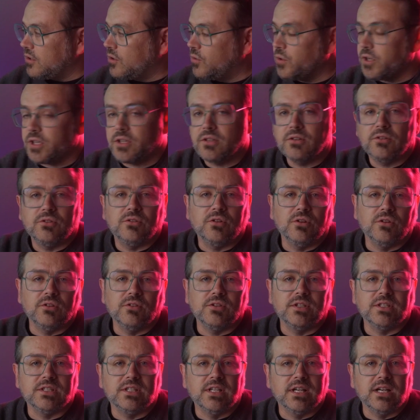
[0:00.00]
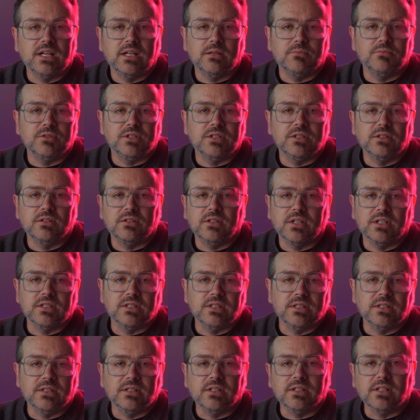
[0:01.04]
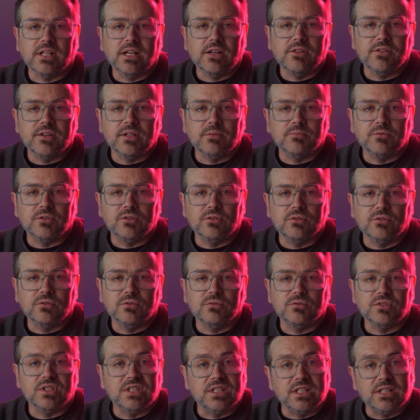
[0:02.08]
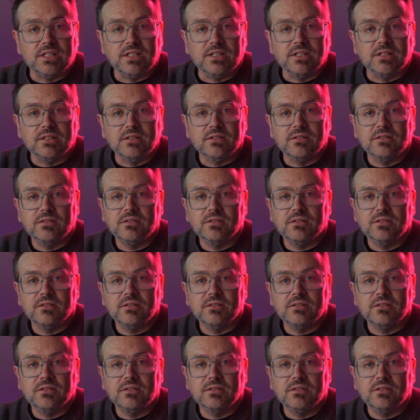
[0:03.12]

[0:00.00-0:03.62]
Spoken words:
quick turn of these knobs doesn't allow them to see